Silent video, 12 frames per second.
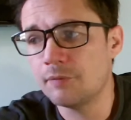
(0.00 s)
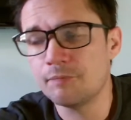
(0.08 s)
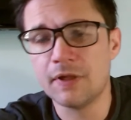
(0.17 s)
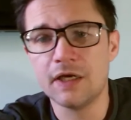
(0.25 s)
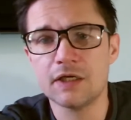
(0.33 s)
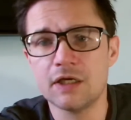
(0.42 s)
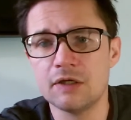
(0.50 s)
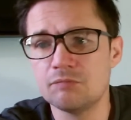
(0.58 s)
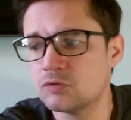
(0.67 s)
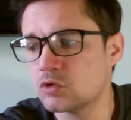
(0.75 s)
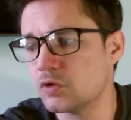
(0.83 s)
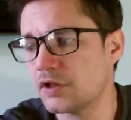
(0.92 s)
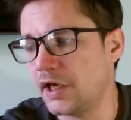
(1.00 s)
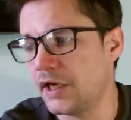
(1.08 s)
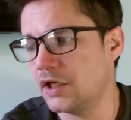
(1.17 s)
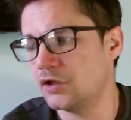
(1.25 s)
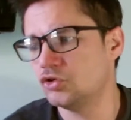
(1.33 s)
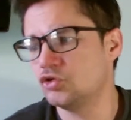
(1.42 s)
That comes with
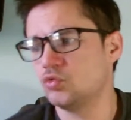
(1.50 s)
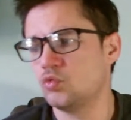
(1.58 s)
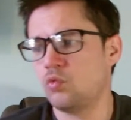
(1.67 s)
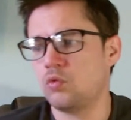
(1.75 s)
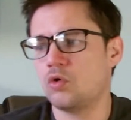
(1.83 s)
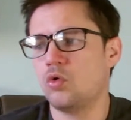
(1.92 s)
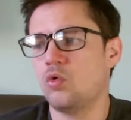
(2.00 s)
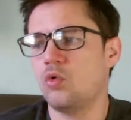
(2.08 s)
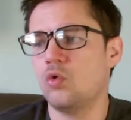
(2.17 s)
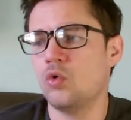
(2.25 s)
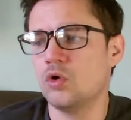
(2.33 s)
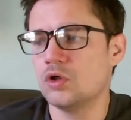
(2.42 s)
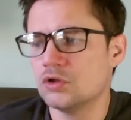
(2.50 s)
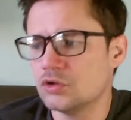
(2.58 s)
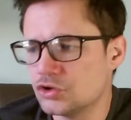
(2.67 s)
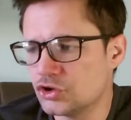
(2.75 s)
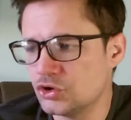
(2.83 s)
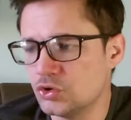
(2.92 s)
a dual core
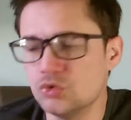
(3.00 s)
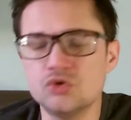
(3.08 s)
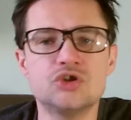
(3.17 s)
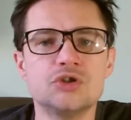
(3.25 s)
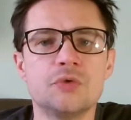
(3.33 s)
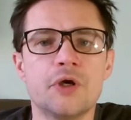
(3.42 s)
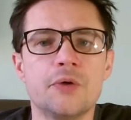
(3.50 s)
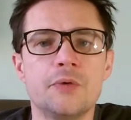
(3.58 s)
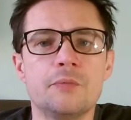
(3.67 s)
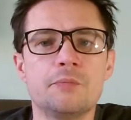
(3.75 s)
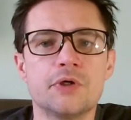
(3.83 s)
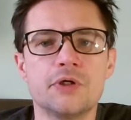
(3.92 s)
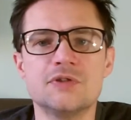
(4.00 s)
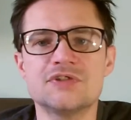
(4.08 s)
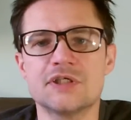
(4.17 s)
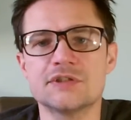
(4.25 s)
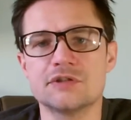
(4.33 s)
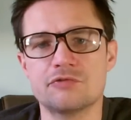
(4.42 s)
2 Duo
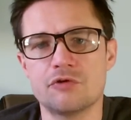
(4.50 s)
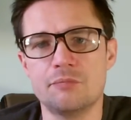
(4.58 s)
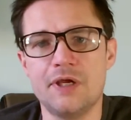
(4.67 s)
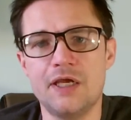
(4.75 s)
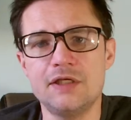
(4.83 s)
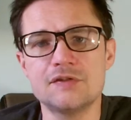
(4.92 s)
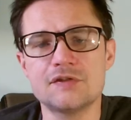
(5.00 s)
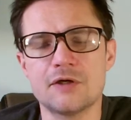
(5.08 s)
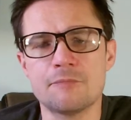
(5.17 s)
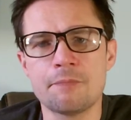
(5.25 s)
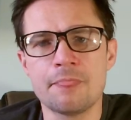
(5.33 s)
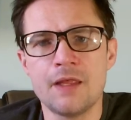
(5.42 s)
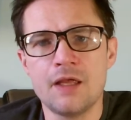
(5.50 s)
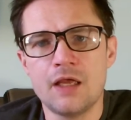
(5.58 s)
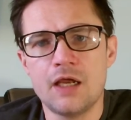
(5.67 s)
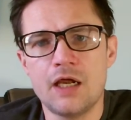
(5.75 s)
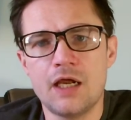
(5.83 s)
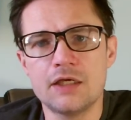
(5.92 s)
processor from Intel,
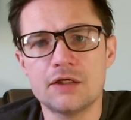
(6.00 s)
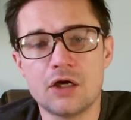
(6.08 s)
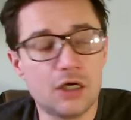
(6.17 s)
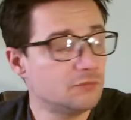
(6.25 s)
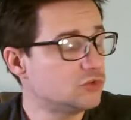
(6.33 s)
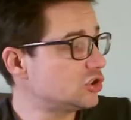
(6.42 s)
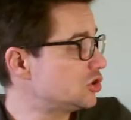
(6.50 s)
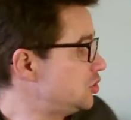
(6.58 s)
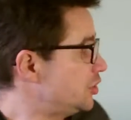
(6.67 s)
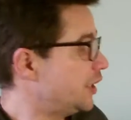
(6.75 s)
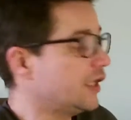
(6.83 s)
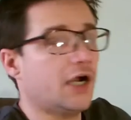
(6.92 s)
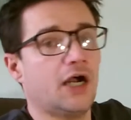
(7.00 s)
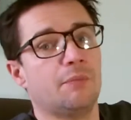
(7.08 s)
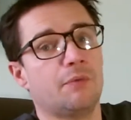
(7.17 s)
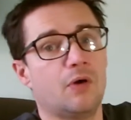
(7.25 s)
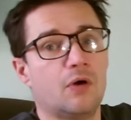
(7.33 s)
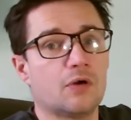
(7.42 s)
and I'm just looking it
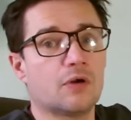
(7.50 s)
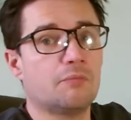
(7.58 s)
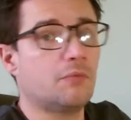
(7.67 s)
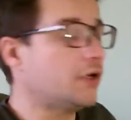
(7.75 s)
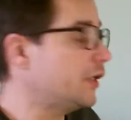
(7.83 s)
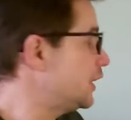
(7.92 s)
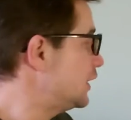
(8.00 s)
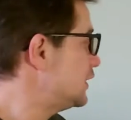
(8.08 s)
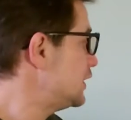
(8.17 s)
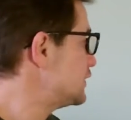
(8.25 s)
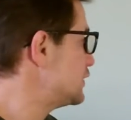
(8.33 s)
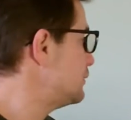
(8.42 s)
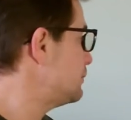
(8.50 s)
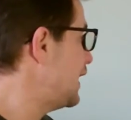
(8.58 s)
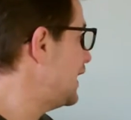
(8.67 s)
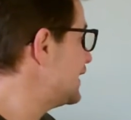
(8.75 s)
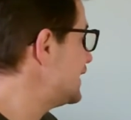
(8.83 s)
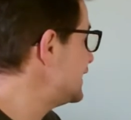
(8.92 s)
up on my desktop,
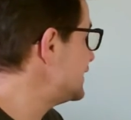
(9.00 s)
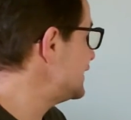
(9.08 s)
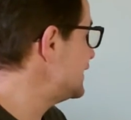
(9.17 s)
and it